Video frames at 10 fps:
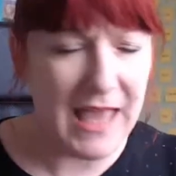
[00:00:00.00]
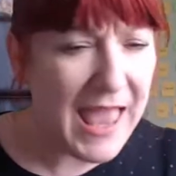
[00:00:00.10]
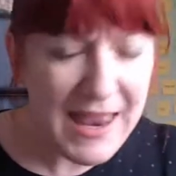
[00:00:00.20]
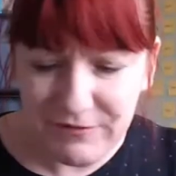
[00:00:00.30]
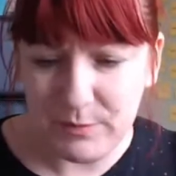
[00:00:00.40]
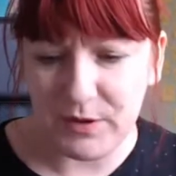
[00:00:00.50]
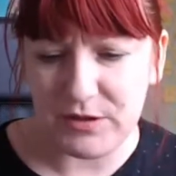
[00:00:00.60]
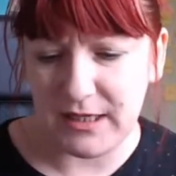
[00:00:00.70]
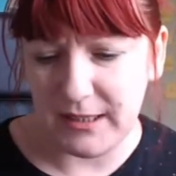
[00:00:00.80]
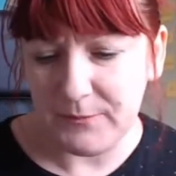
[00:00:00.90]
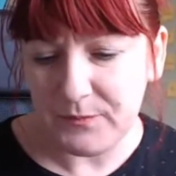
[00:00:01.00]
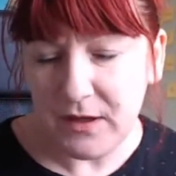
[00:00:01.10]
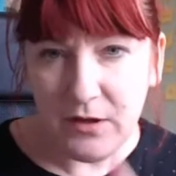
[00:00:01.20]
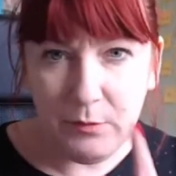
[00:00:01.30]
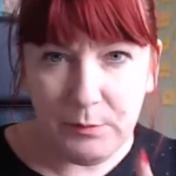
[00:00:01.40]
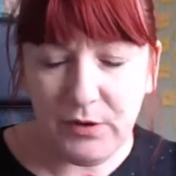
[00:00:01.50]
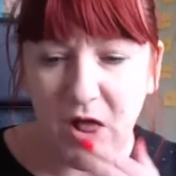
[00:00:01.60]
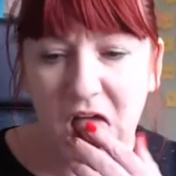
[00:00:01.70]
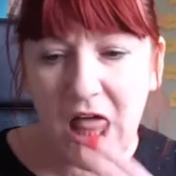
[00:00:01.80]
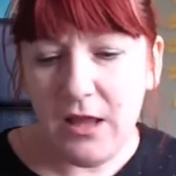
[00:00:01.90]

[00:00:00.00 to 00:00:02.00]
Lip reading: everybody. But